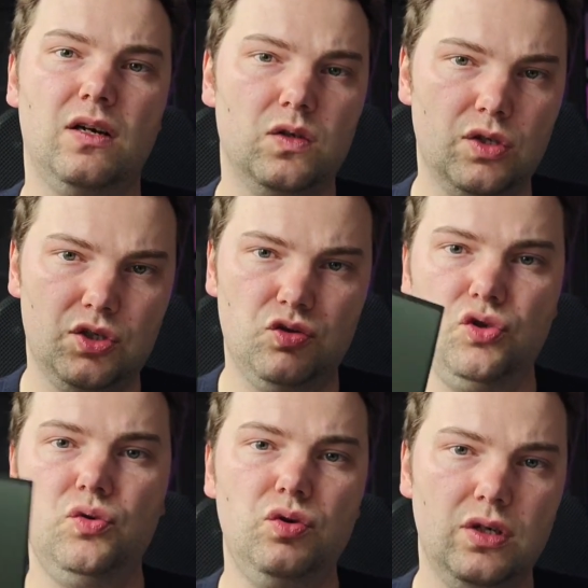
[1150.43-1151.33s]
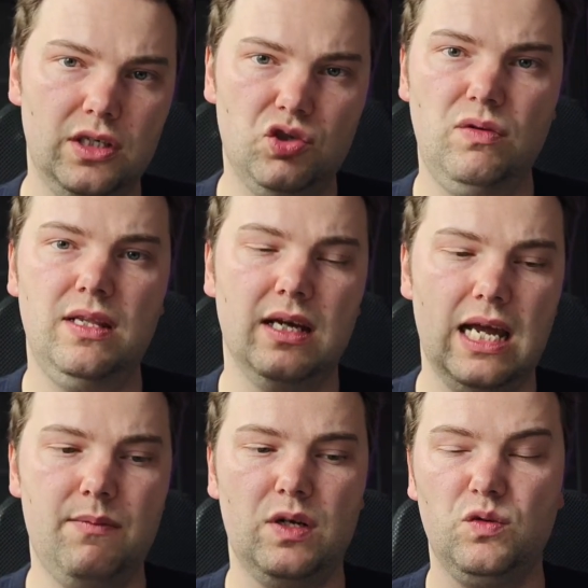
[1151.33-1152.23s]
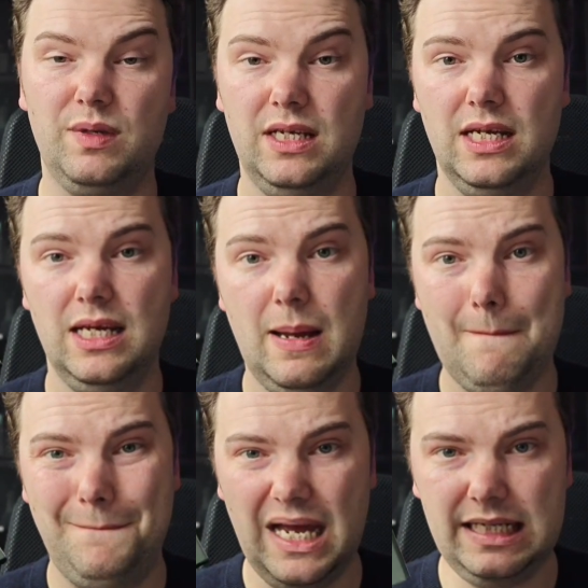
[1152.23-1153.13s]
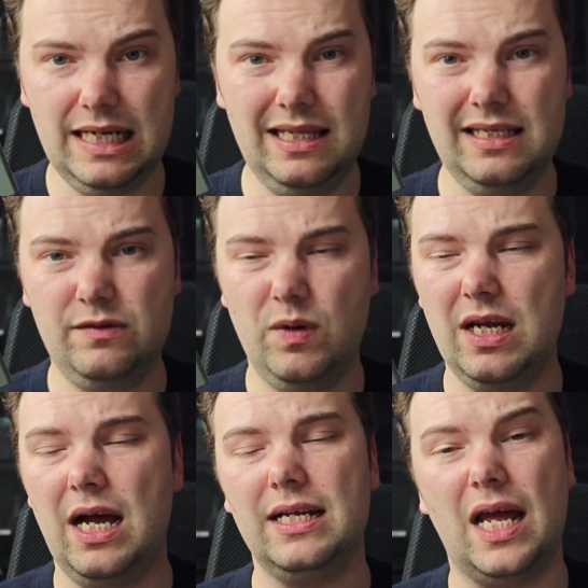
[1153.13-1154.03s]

also tune and tweak the camera to be better in this regard.